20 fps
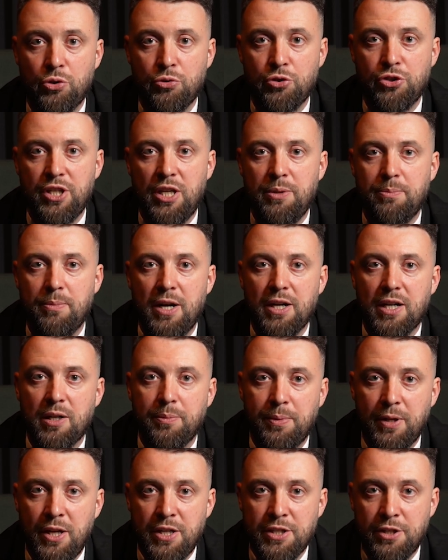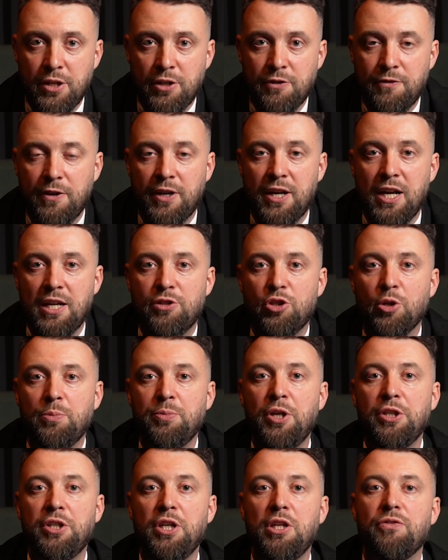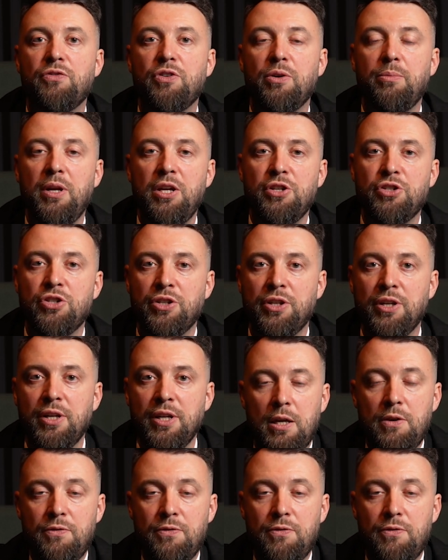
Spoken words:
through state marketplace, don't forget to update the information.